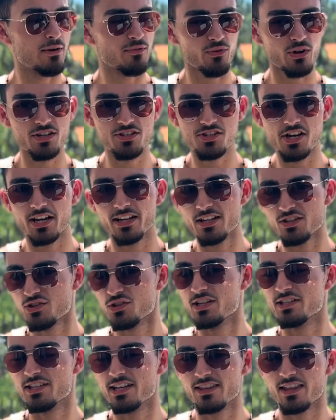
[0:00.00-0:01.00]
friend Jay
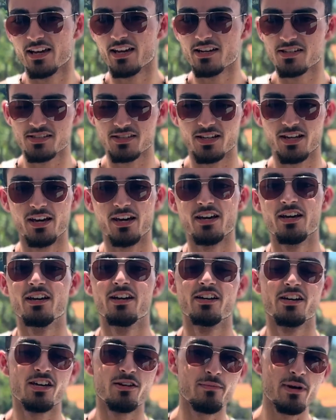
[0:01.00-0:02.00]
literally did that yesterday.
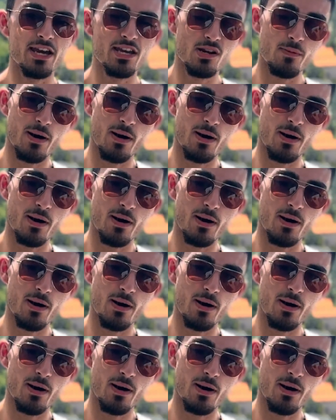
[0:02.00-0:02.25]
He made